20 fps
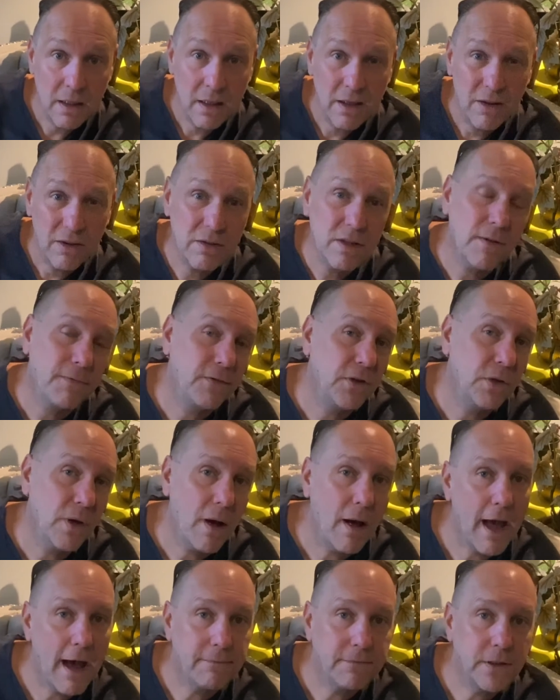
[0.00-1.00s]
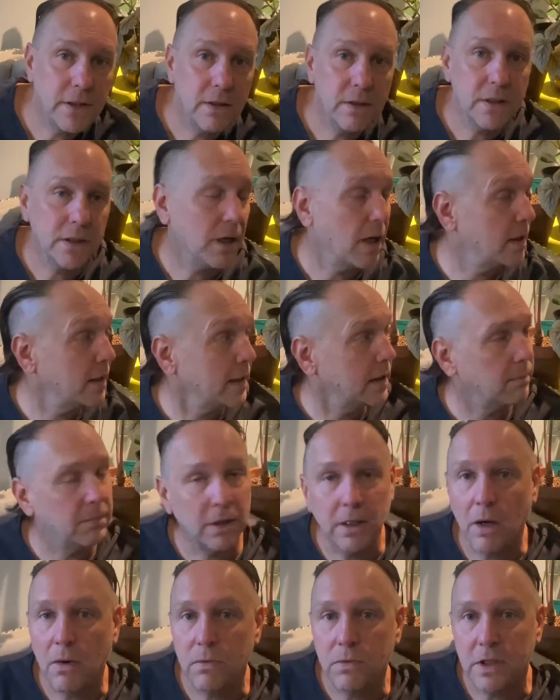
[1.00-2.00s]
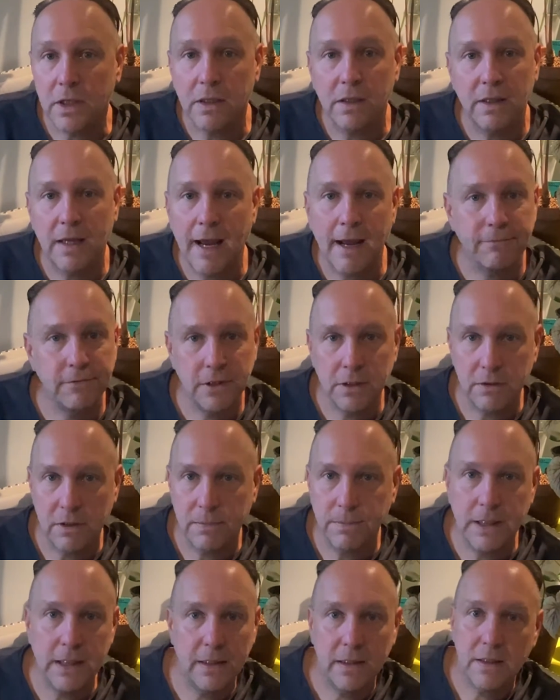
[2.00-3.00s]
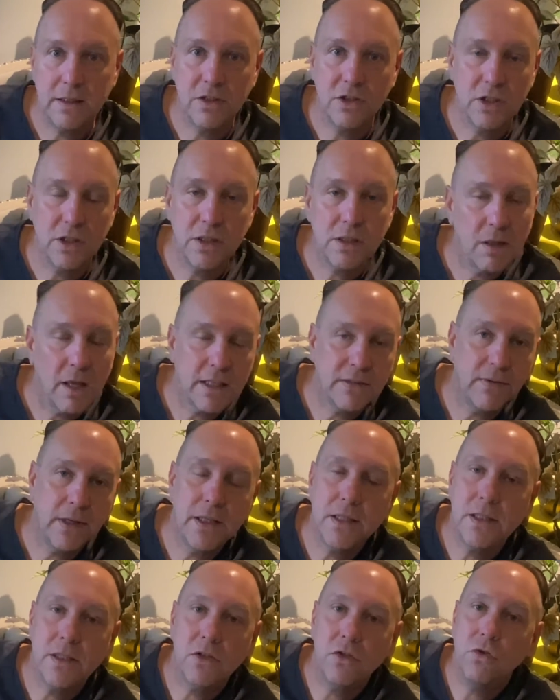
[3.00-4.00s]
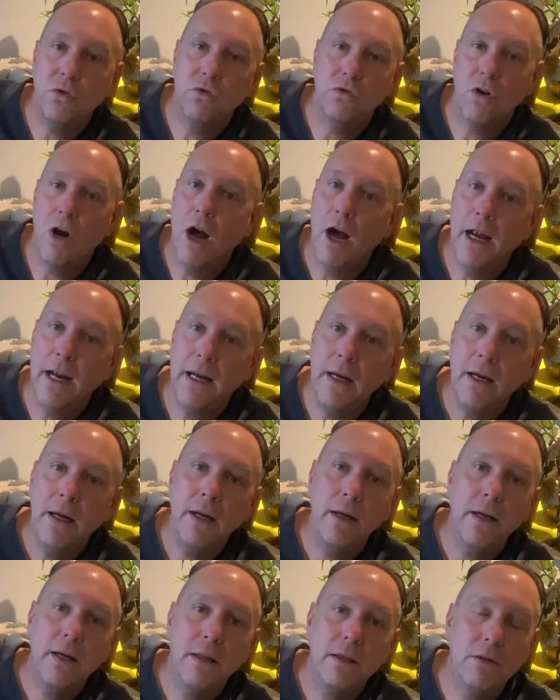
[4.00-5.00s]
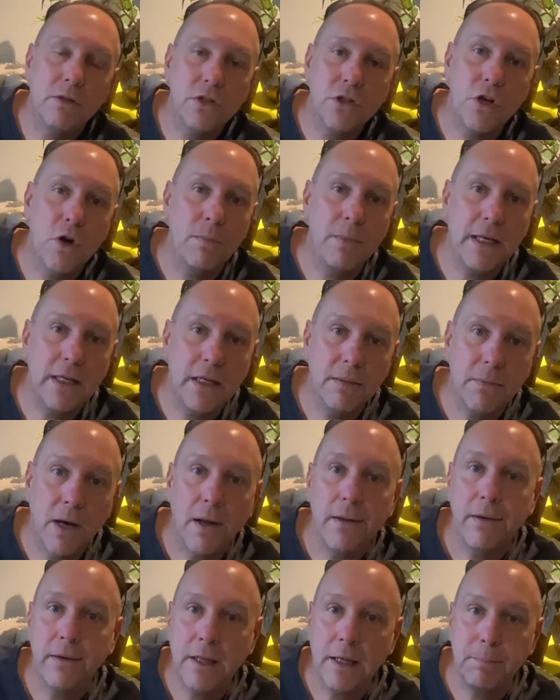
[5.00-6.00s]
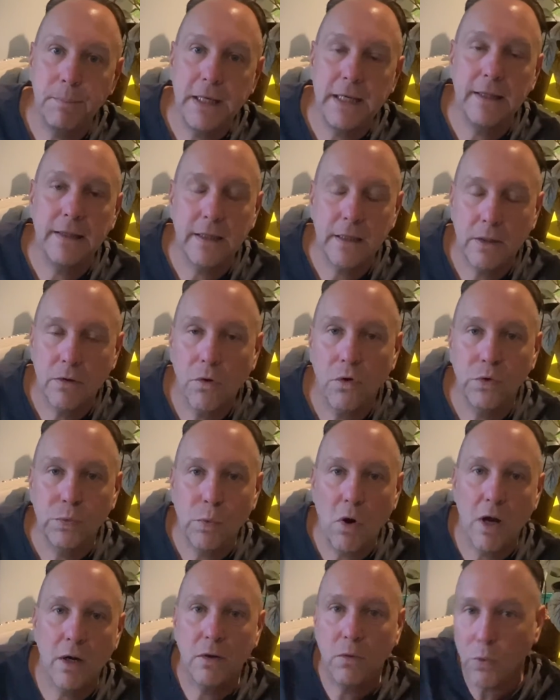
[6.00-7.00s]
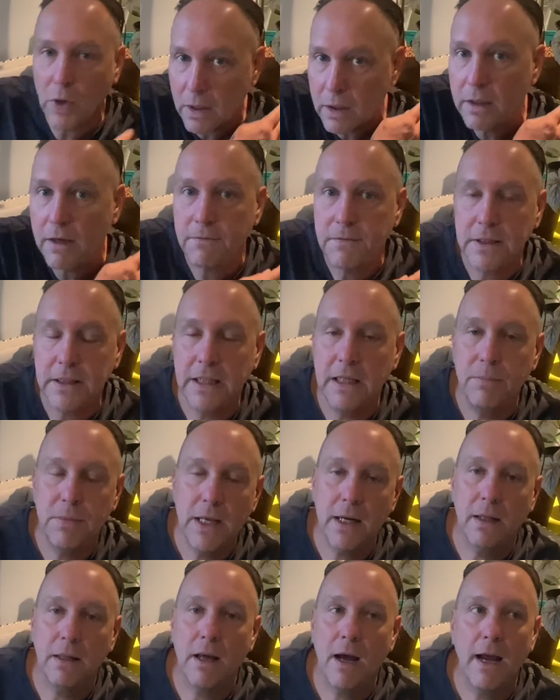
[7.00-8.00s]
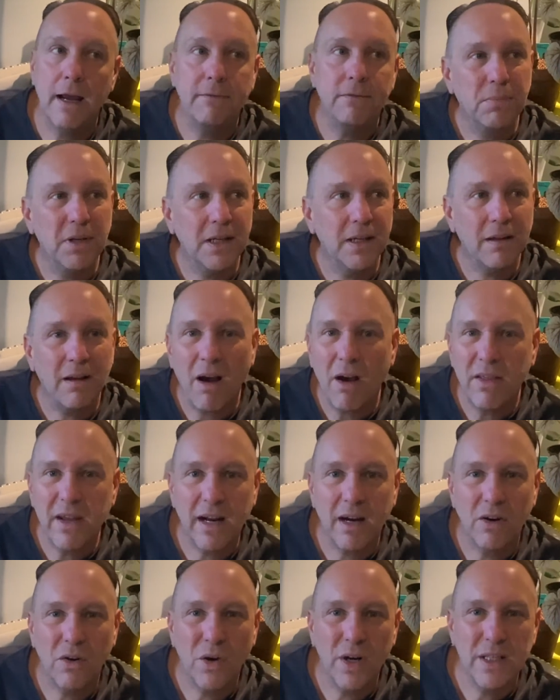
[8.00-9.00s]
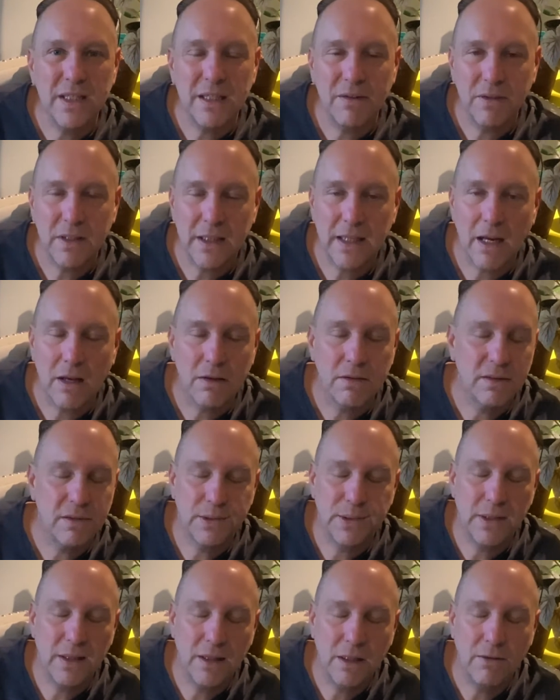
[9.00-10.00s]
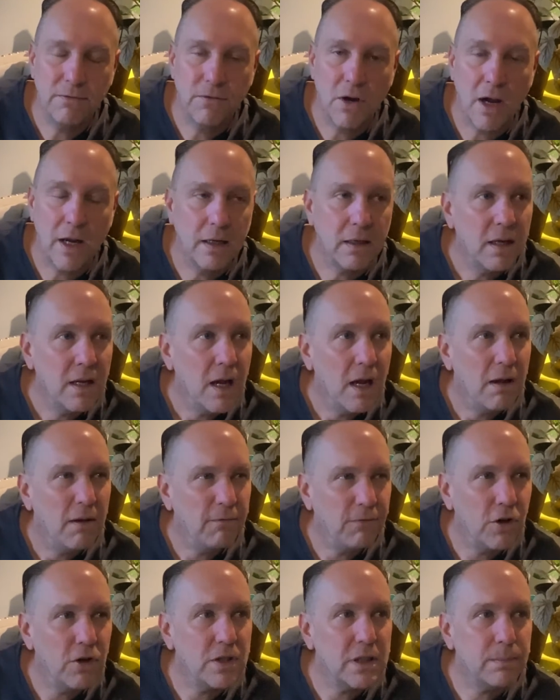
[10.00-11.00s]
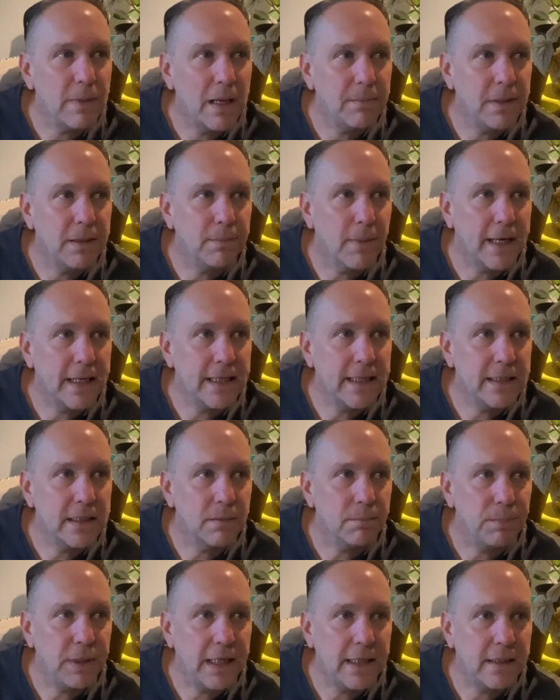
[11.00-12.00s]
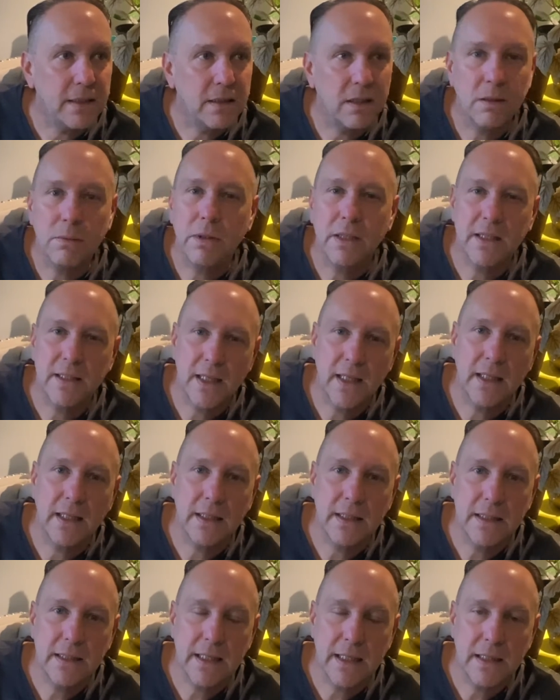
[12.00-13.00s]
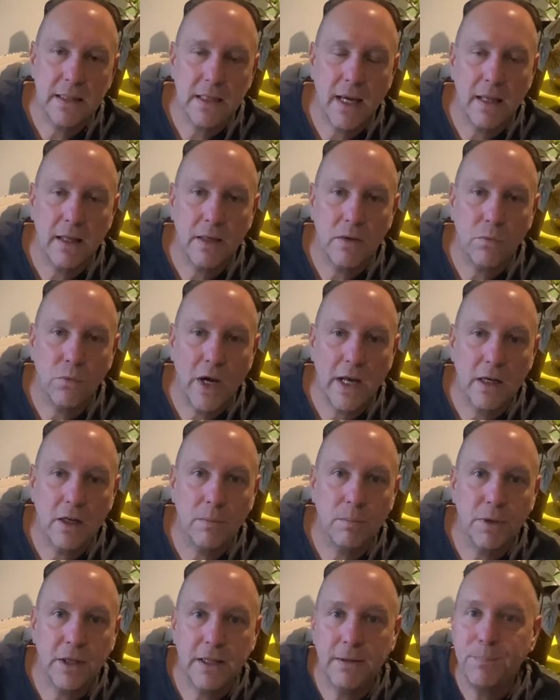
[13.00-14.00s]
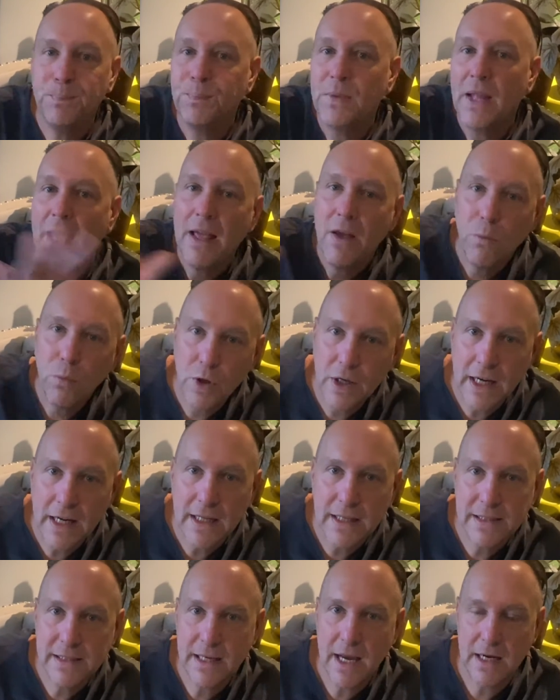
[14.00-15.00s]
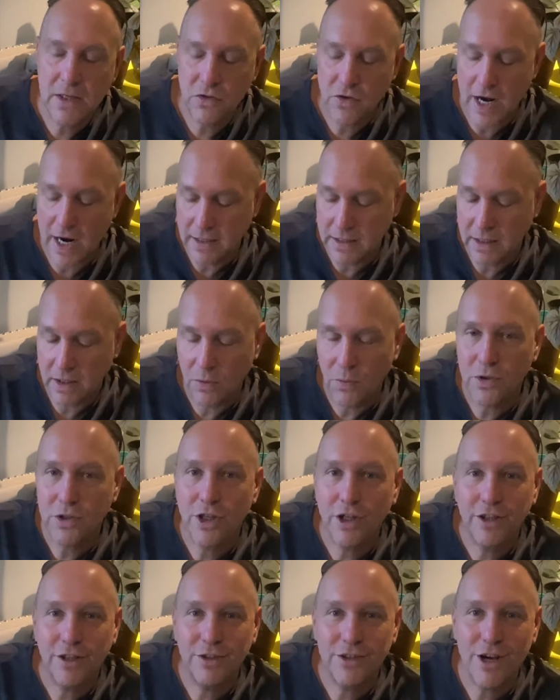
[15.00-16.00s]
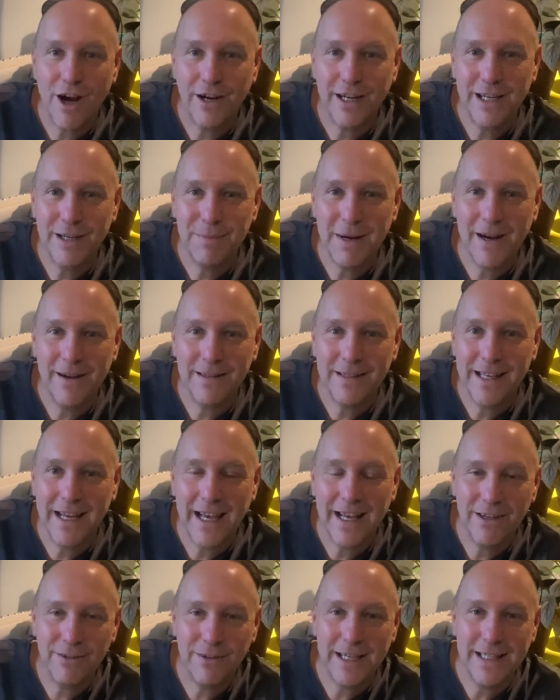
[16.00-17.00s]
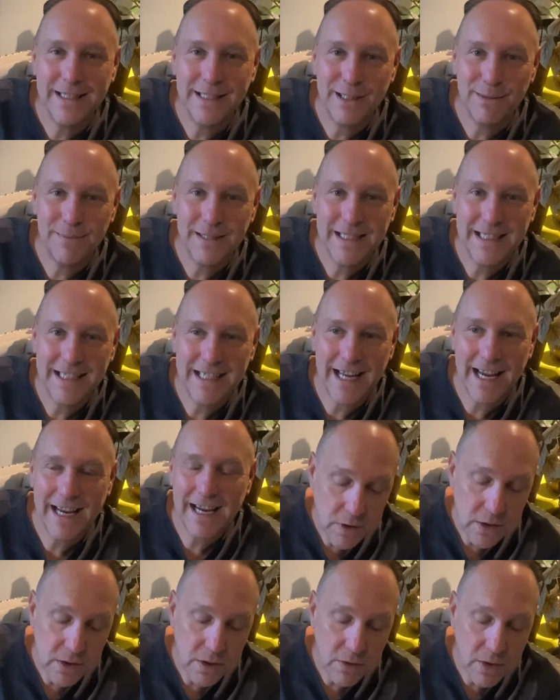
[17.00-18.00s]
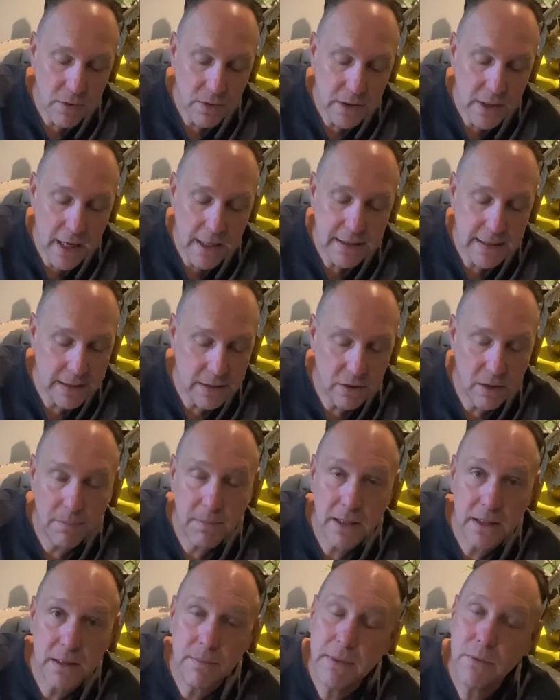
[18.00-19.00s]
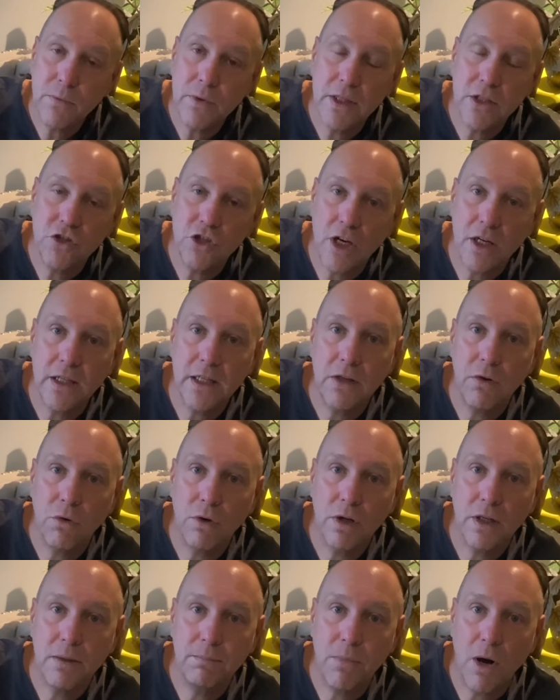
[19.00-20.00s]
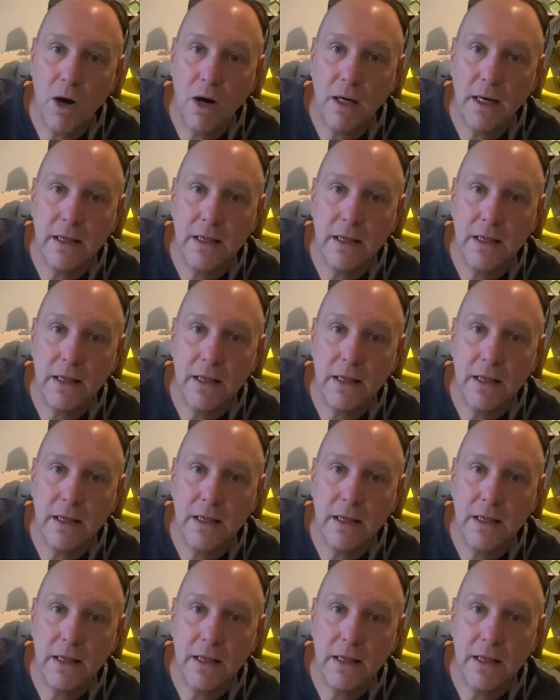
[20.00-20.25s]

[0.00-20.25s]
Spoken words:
There's a few I'll have to use it on, like a begonia. You have to use peat. It's just Las Vegas is too dry. There's no medium other than peat that can hold water well enough to keep that alive. But all the aeroids and everything else, they're fine. Ferns maybe might need some peat too because they need to stay slightly wetter, but we're getting sidetracked here. We're talking about the Heterasiums today. So those guys I mix them in with a chunky orchid bark.